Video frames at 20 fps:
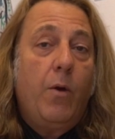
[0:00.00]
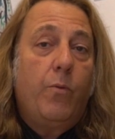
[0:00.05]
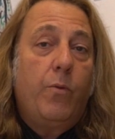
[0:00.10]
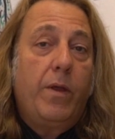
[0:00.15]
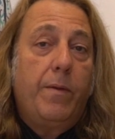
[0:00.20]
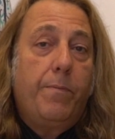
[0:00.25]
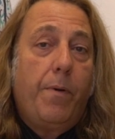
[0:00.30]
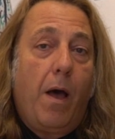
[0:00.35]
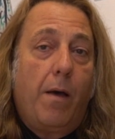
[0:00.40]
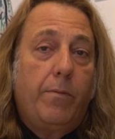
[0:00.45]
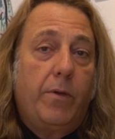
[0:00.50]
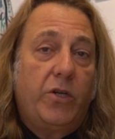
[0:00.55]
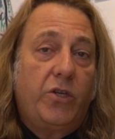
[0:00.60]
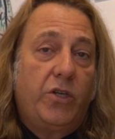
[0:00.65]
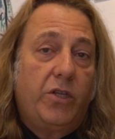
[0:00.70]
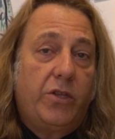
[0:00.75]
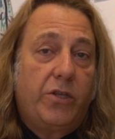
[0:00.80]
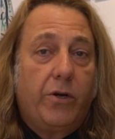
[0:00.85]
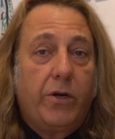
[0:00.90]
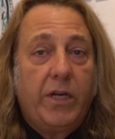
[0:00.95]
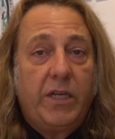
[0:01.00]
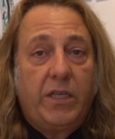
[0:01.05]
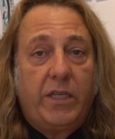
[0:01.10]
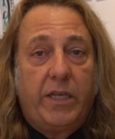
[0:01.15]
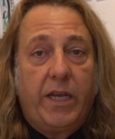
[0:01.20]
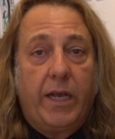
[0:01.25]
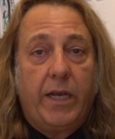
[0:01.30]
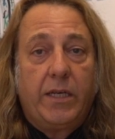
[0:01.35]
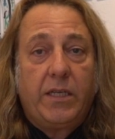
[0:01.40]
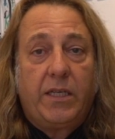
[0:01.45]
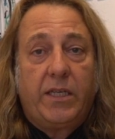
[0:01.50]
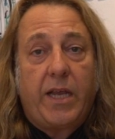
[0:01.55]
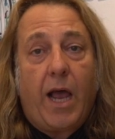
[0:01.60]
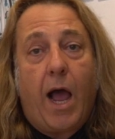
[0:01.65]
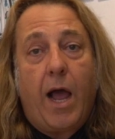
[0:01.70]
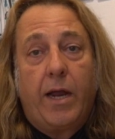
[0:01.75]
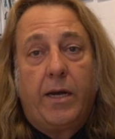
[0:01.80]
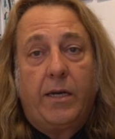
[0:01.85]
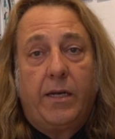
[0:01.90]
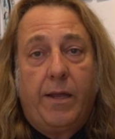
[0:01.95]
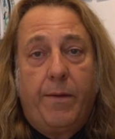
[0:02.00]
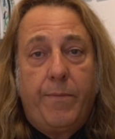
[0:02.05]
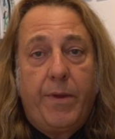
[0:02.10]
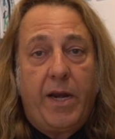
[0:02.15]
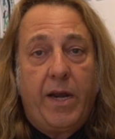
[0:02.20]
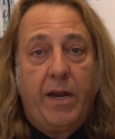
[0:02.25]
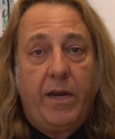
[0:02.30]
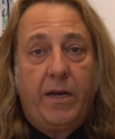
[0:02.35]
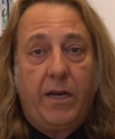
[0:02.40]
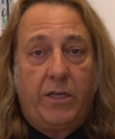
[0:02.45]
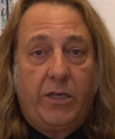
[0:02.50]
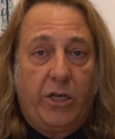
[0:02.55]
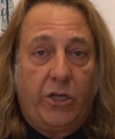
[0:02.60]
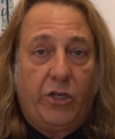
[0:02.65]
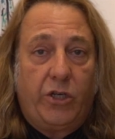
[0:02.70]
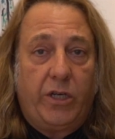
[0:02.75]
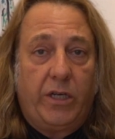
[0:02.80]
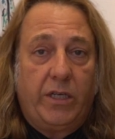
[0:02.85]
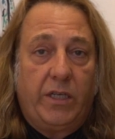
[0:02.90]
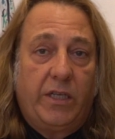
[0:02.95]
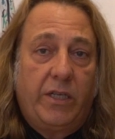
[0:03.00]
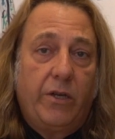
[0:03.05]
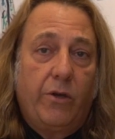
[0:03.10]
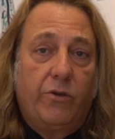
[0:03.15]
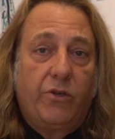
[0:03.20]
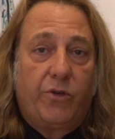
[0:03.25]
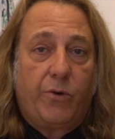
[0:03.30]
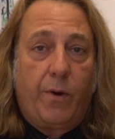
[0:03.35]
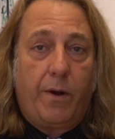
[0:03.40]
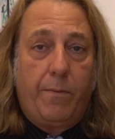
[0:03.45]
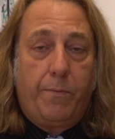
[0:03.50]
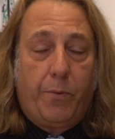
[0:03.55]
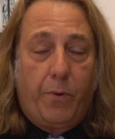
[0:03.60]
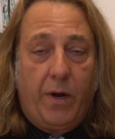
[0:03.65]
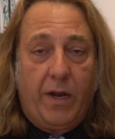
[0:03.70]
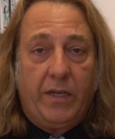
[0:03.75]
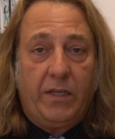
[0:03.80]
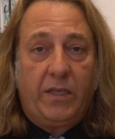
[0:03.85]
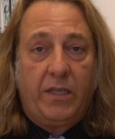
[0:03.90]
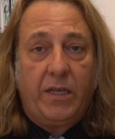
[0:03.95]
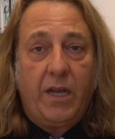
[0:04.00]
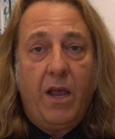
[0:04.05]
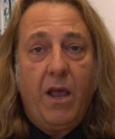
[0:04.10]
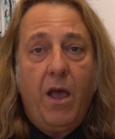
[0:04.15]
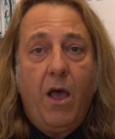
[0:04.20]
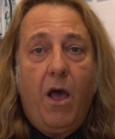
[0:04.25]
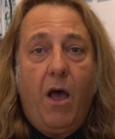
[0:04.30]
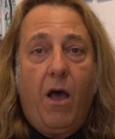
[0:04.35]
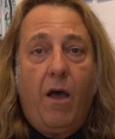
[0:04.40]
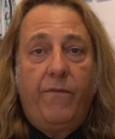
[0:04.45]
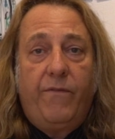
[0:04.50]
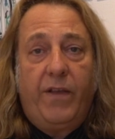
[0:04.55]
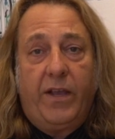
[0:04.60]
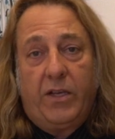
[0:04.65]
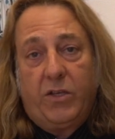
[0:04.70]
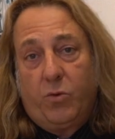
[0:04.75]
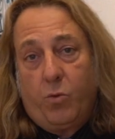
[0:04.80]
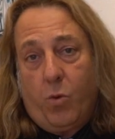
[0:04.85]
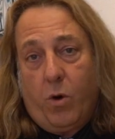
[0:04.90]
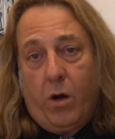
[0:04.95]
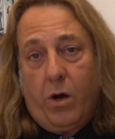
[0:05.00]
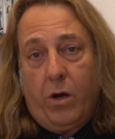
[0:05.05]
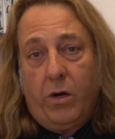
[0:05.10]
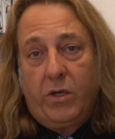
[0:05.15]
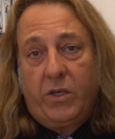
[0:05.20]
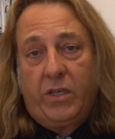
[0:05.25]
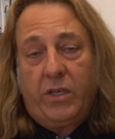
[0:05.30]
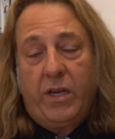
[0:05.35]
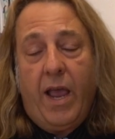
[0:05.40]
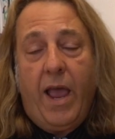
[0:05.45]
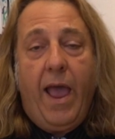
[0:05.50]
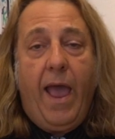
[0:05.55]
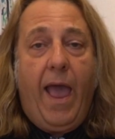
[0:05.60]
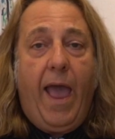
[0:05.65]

We published 36 signed limited edition silkscreen prints of his works